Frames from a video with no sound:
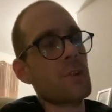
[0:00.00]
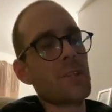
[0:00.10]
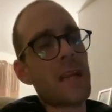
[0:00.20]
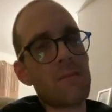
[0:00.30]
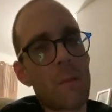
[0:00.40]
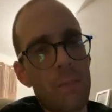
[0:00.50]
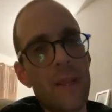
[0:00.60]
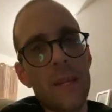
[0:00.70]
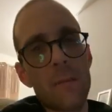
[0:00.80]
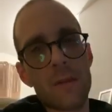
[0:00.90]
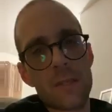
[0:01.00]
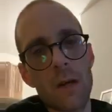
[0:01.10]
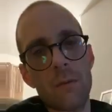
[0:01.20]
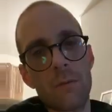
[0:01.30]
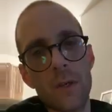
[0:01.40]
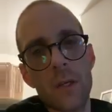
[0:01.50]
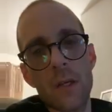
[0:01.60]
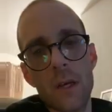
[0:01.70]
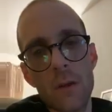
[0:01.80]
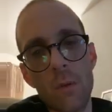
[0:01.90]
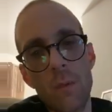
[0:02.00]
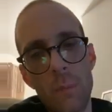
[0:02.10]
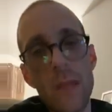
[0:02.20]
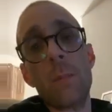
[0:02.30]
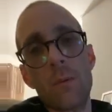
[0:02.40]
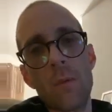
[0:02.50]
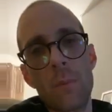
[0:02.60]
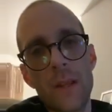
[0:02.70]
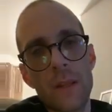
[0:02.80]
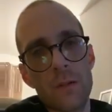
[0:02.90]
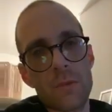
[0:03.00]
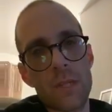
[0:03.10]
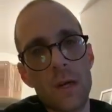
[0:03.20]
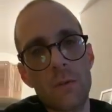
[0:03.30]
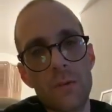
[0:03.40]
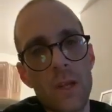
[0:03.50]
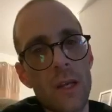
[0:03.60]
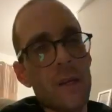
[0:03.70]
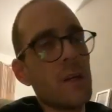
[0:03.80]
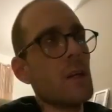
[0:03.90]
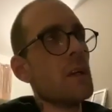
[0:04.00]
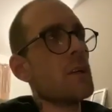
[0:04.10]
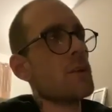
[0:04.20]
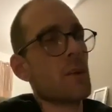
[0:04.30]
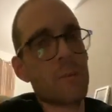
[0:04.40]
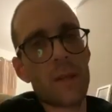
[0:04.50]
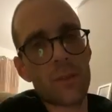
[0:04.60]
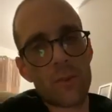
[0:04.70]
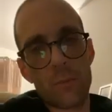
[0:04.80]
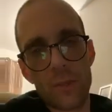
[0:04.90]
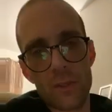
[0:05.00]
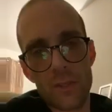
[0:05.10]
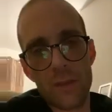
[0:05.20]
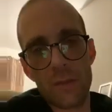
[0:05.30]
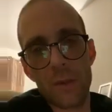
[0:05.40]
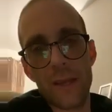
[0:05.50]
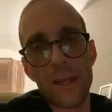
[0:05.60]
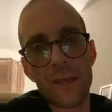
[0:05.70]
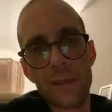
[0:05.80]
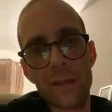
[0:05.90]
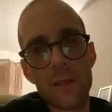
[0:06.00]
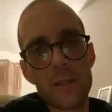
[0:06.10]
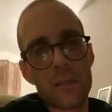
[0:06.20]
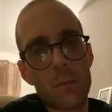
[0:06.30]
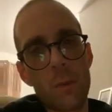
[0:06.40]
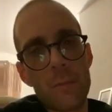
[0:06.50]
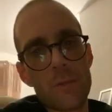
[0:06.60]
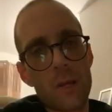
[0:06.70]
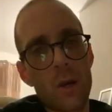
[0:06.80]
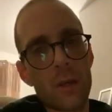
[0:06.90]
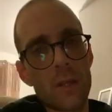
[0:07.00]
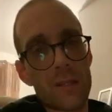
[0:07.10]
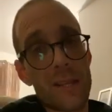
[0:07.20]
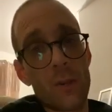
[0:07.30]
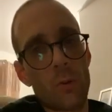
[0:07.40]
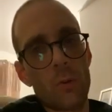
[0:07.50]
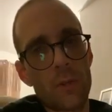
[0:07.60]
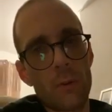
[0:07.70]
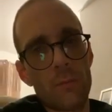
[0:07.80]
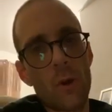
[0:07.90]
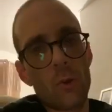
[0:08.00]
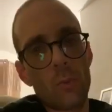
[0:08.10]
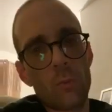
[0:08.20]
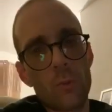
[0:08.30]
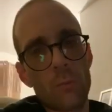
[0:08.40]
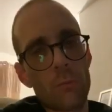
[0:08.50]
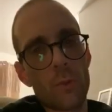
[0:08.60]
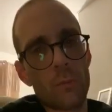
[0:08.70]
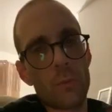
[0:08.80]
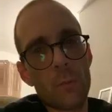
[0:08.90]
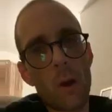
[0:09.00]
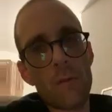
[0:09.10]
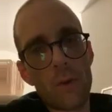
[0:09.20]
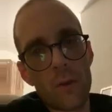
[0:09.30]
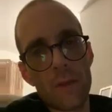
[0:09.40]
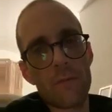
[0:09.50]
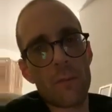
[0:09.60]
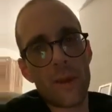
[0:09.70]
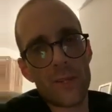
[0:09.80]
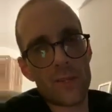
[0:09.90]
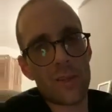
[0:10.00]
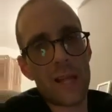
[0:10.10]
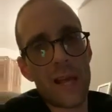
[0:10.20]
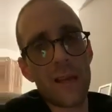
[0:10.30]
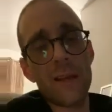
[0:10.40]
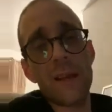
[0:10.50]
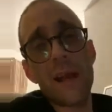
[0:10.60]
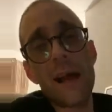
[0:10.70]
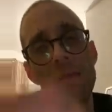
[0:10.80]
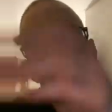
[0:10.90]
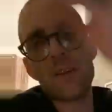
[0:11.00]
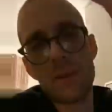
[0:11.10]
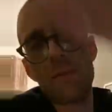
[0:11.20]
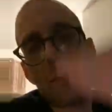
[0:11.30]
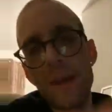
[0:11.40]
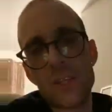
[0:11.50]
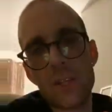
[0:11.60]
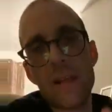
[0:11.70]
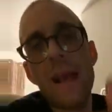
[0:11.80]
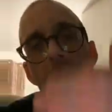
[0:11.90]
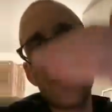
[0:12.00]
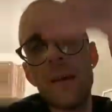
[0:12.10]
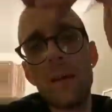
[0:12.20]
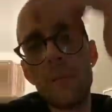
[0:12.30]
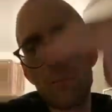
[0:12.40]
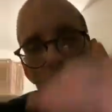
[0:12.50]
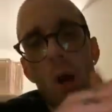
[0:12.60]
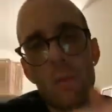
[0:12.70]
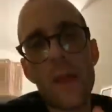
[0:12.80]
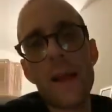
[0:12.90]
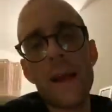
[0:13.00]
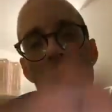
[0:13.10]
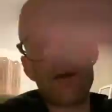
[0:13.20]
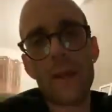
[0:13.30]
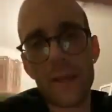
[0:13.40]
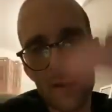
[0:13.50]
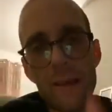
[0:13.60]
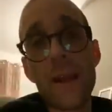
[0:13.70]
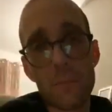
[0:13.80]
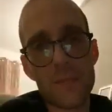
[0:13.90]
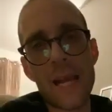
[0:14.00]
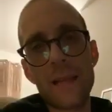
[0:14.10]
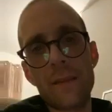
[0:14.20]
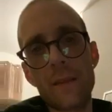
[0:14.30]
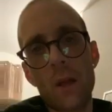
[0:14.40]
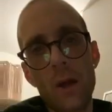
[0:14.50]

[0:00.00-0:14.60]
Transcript: just saves repeating myself and other people repeating themselves, doesn't it? Do you know what I mean? So if we can just give them a link to my website and say, look, you might find the information there. And then there's information there on there how they can then obtain,